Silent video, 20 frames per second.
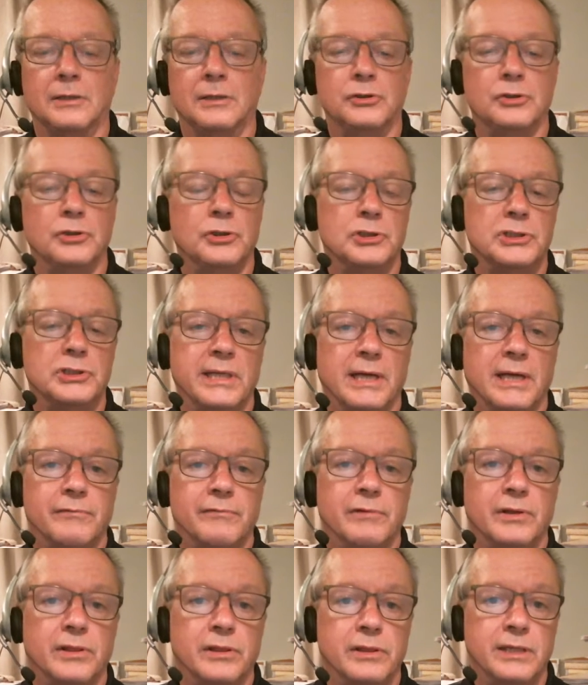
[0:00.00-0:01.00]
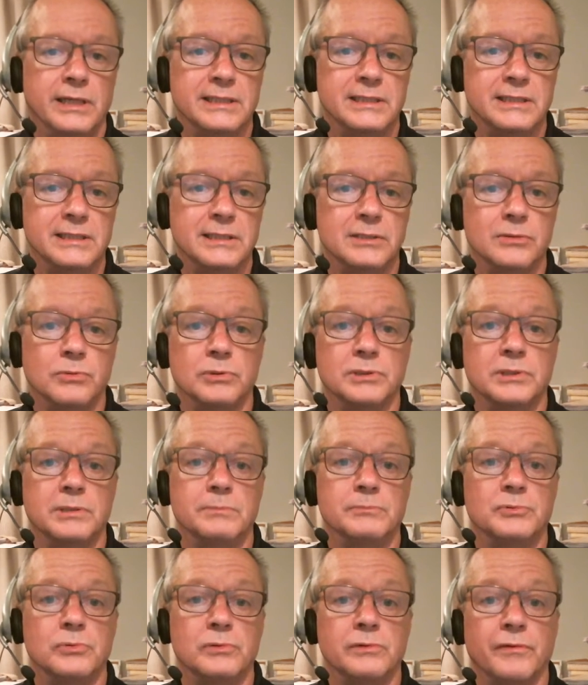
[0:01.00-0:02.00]
you usually have a thesis or
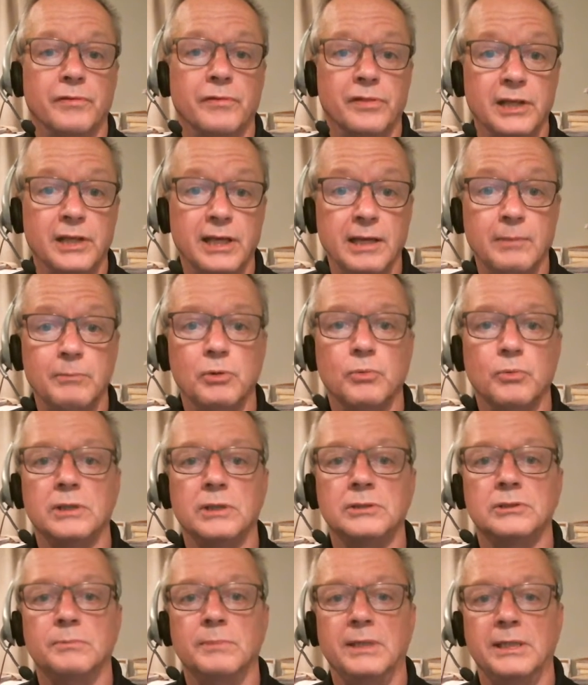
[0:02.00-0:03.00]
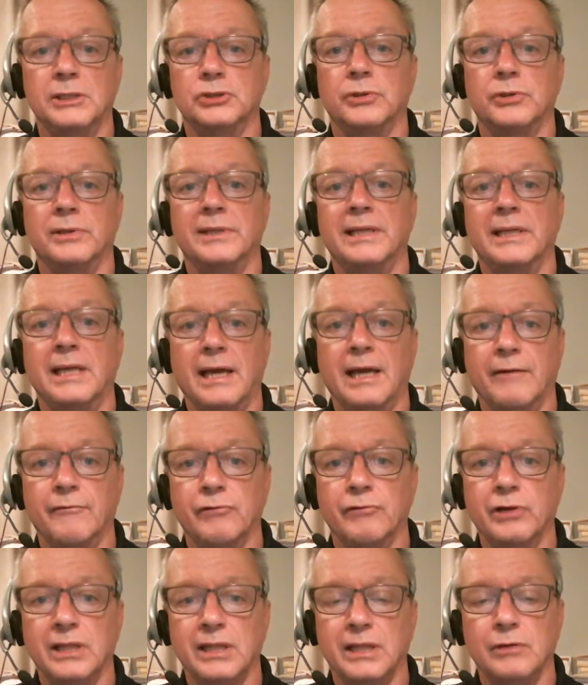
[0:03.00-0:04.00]
some sort of theme. You want to make sure that
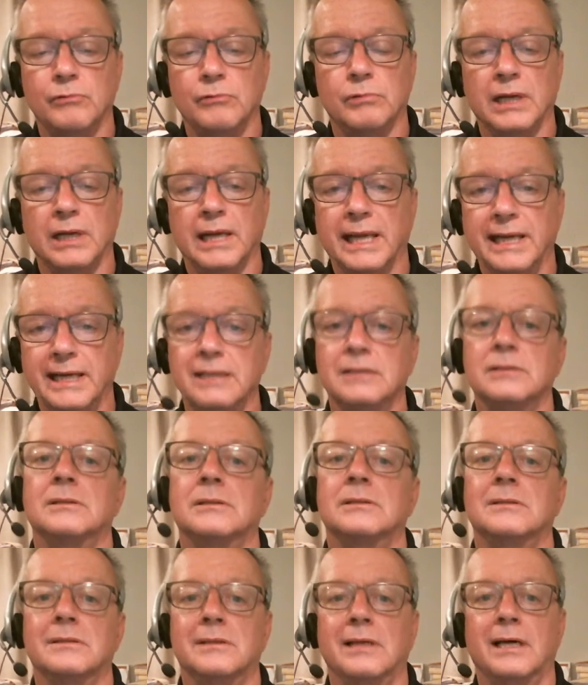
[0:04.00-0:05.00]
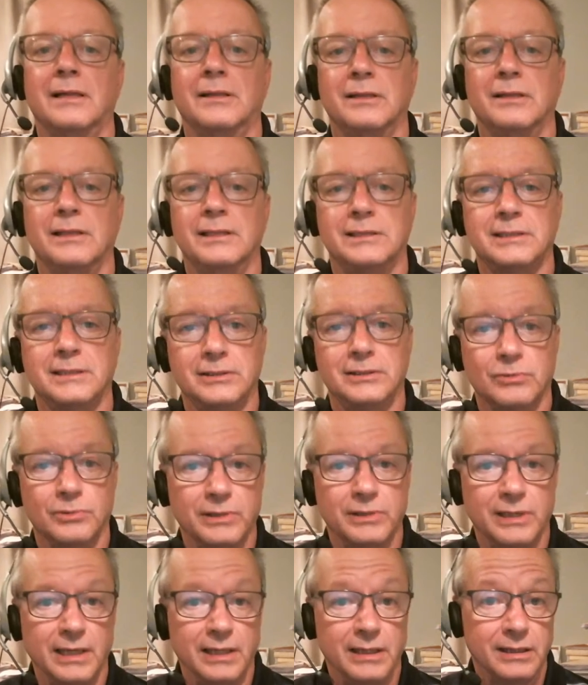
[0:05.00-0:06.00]
everything relates to that thesis or
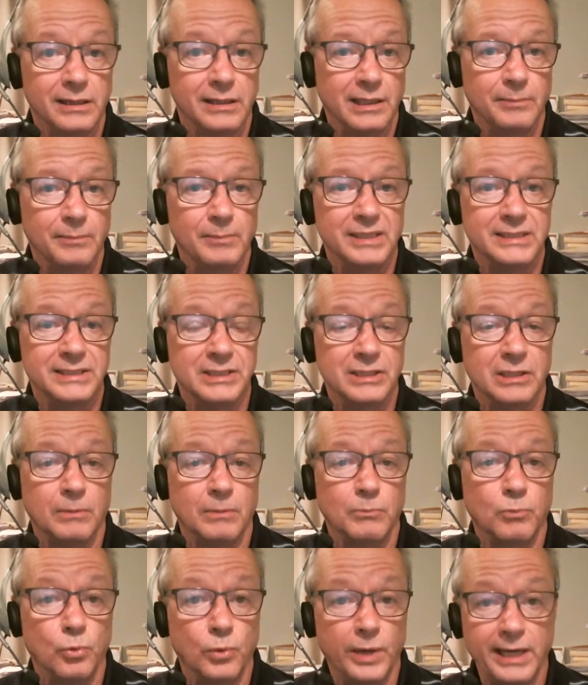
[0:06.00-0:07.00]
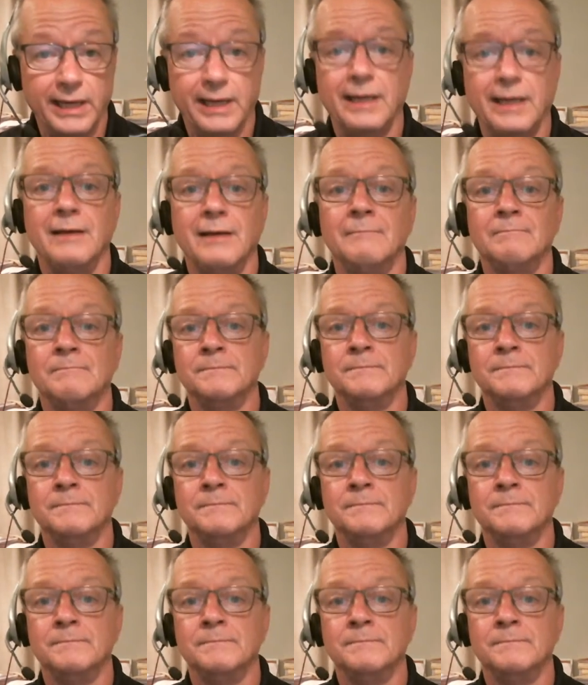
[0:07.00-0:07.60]
that theme in some way